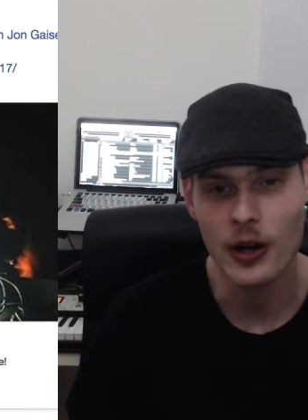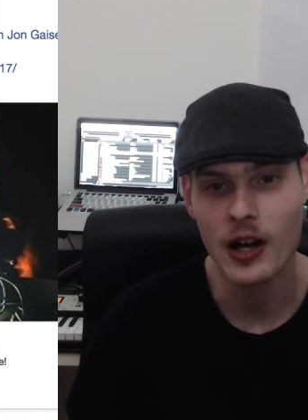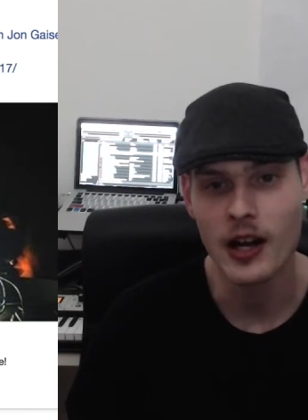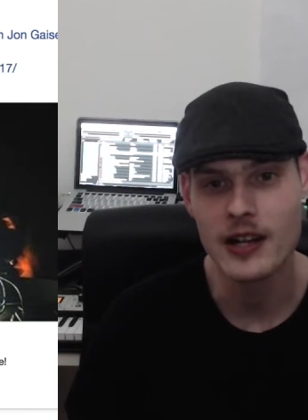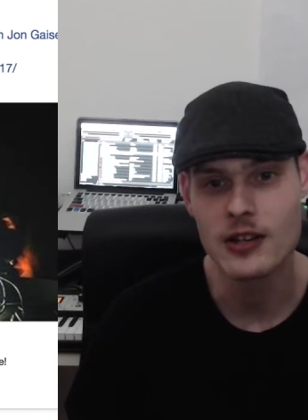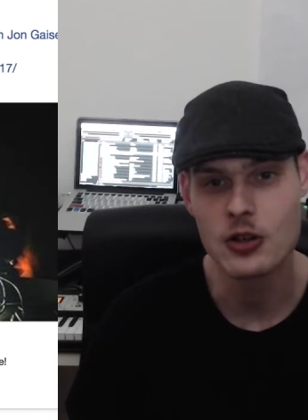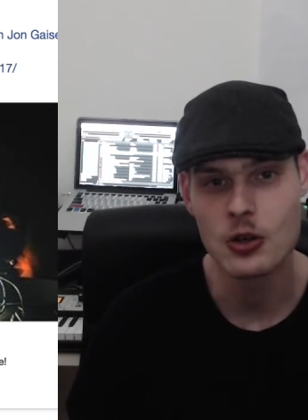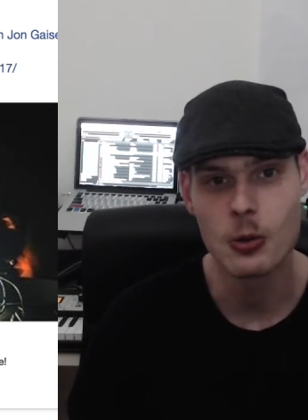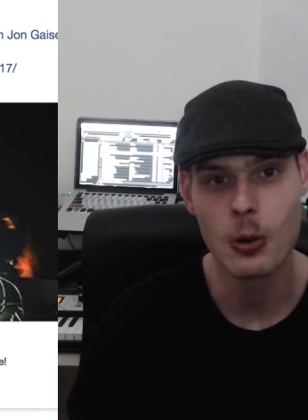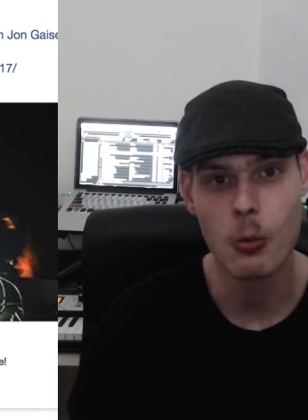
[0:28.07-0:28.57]
I
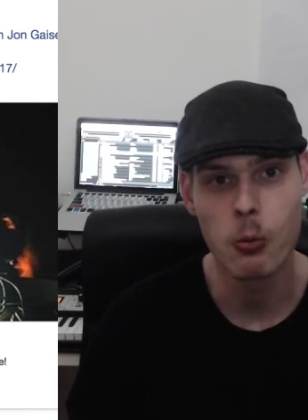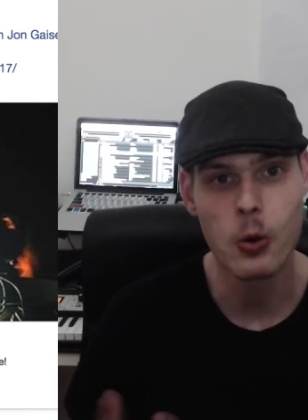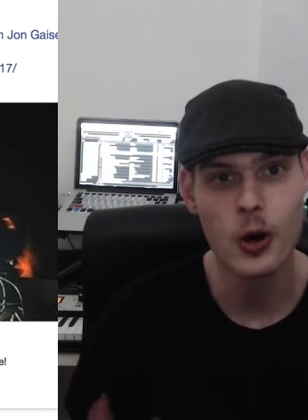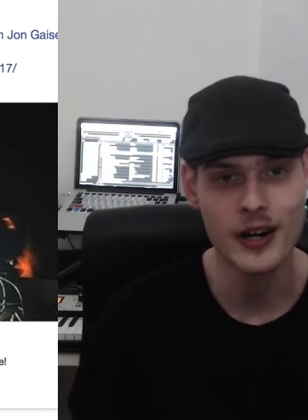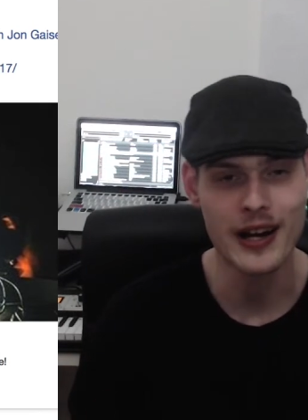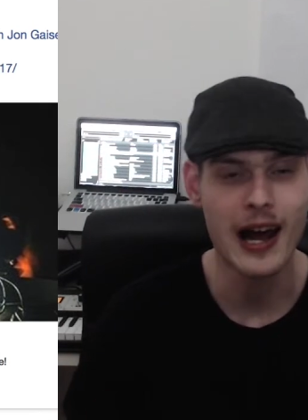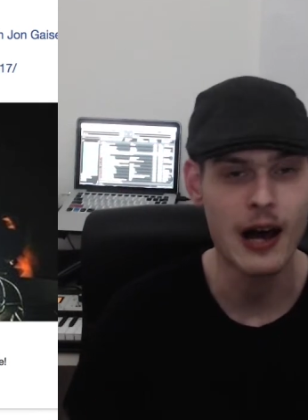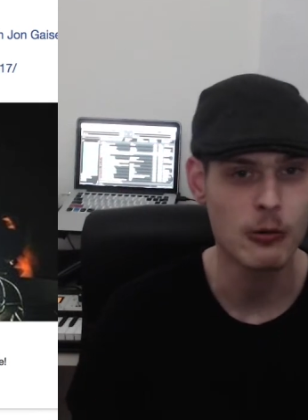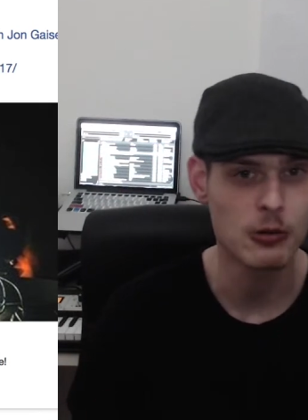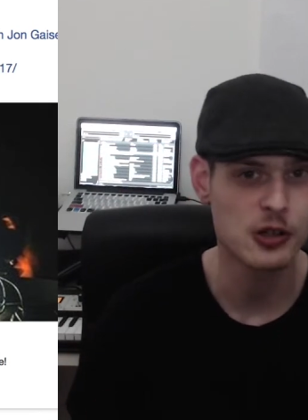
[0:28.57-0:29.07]
do a
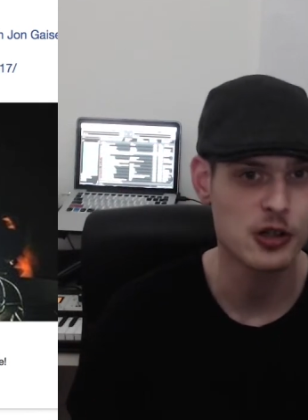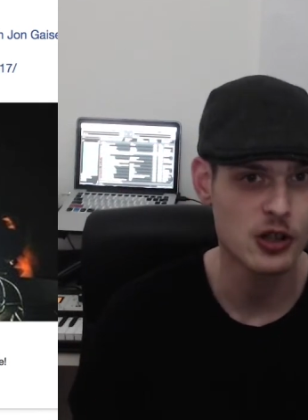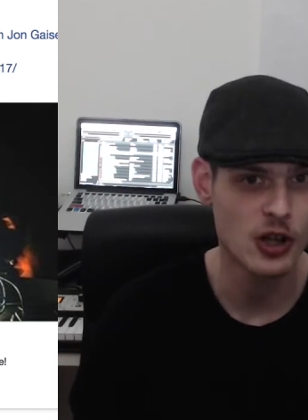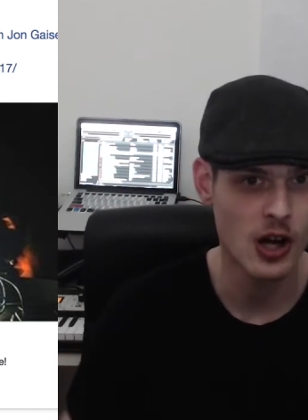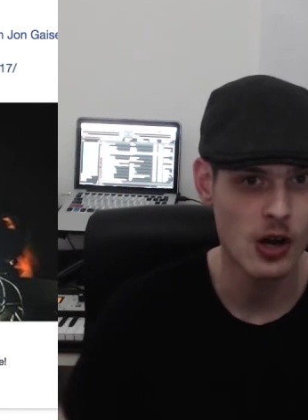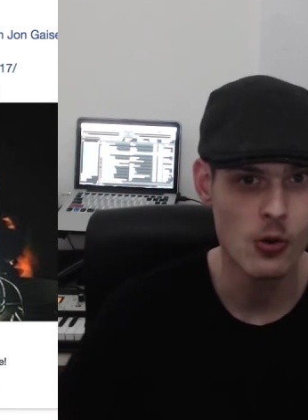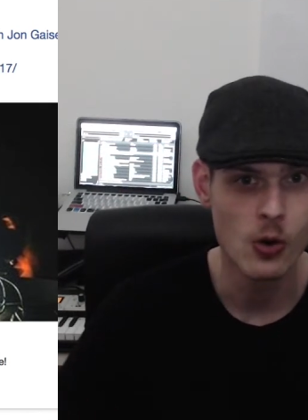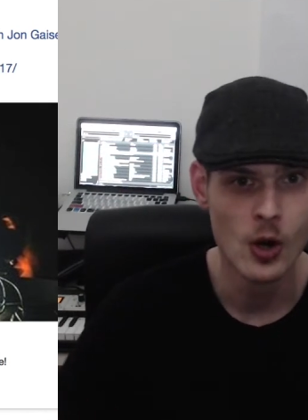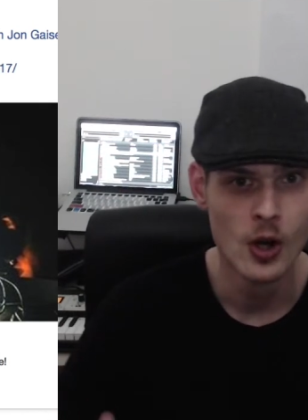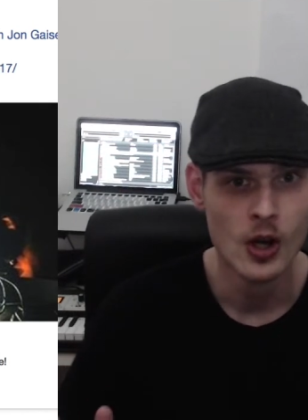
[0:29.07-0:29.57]
1 hour
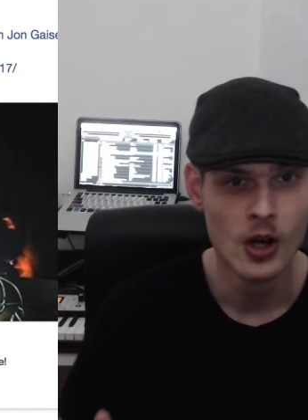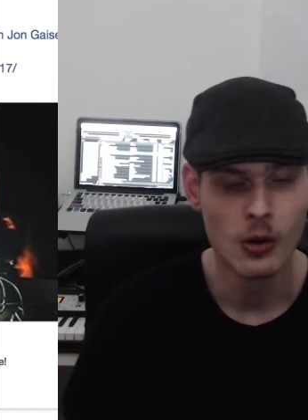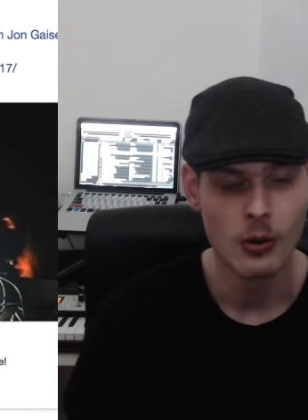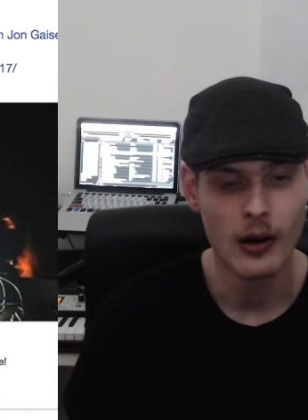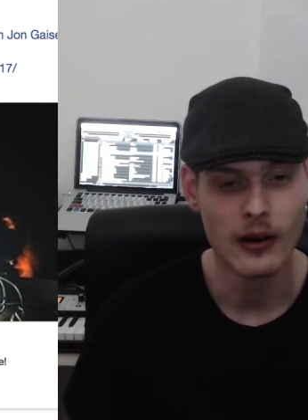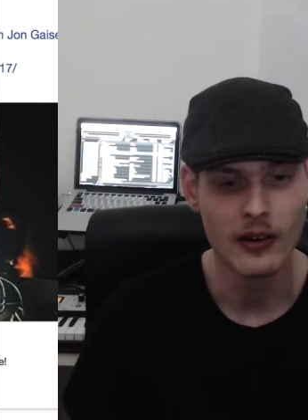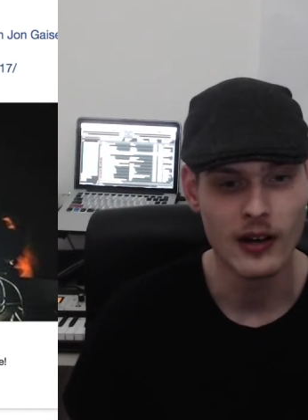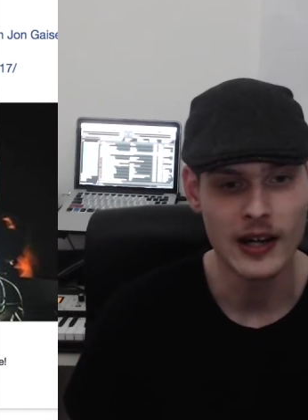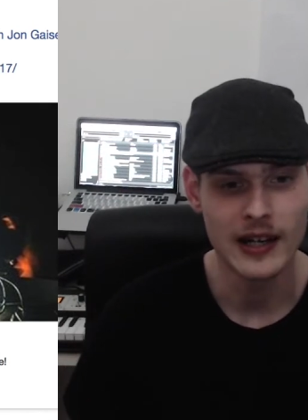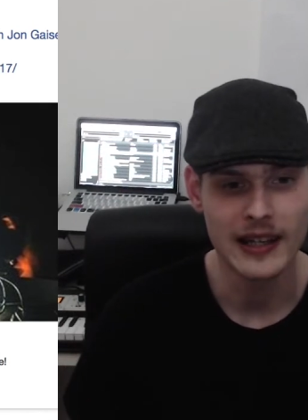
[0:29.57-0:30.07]
show
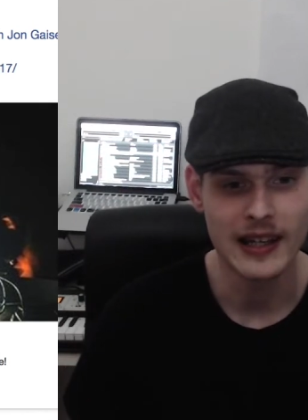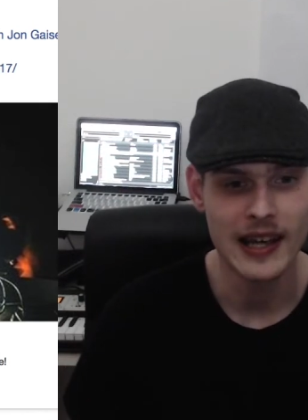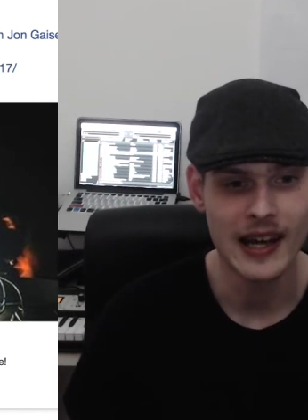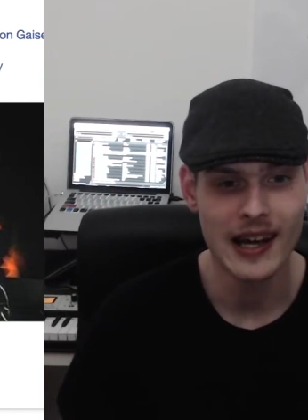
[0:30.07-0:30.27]
where I